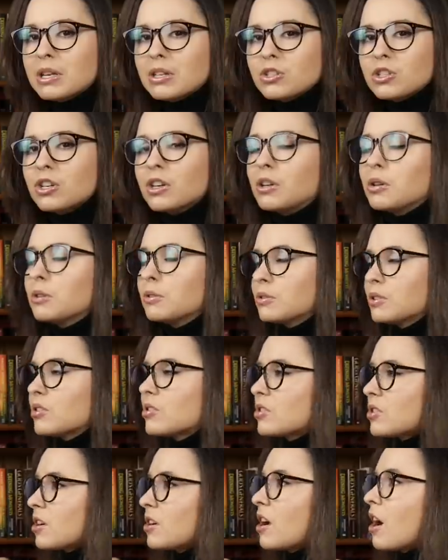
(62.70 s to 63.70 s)
it chill to
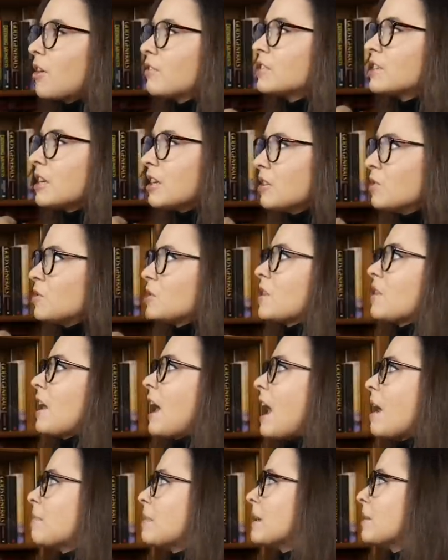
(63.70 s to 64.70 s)
start off to get used to the
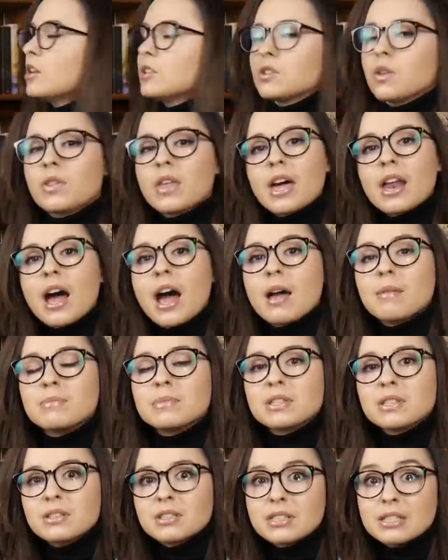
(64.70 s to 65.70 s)
habit so that I'm
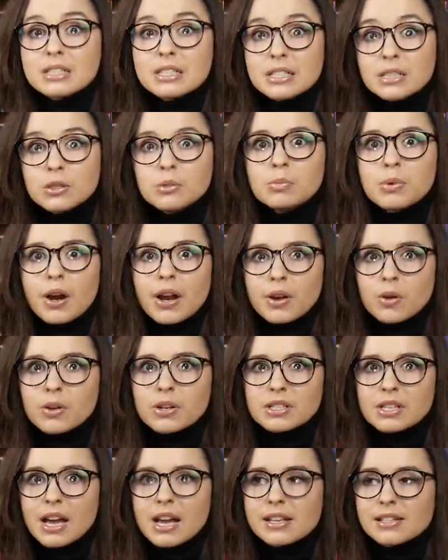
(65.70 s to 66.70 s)
still
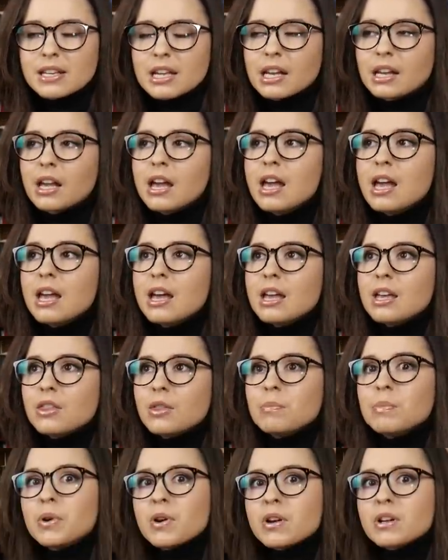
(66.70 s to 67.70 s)
prioritizing
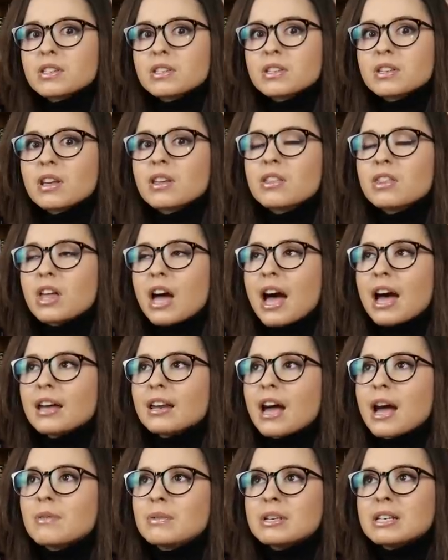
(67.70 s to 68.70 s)
the books that
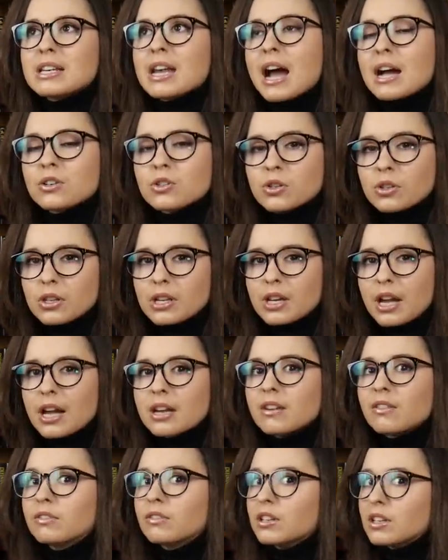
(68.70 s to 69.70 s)
I would naturally
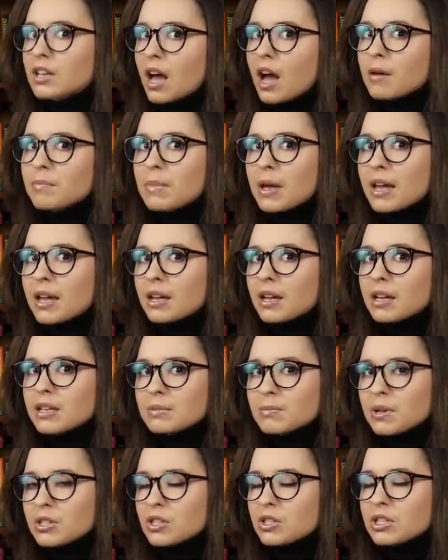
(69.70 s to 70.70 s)
kind of not pay
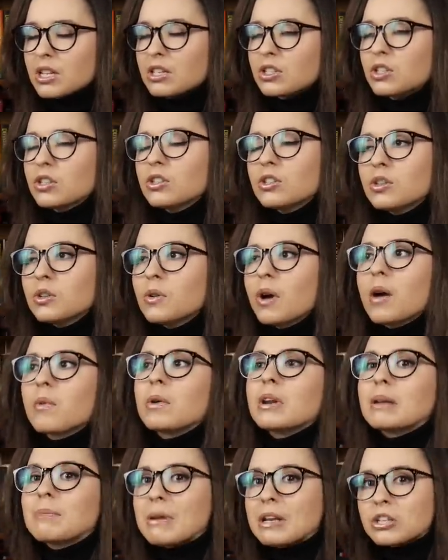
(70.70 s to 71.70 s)
as much attention to. I
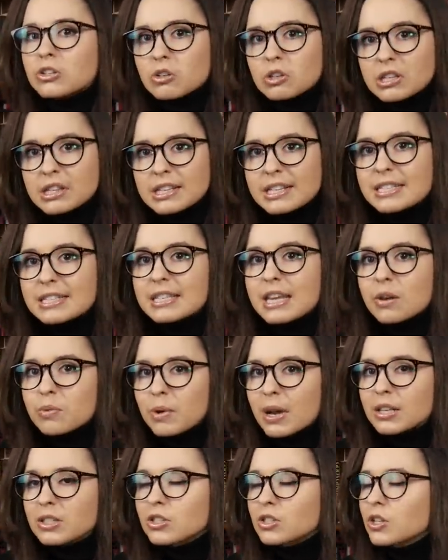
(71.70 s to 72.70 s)
want to make sure that these get read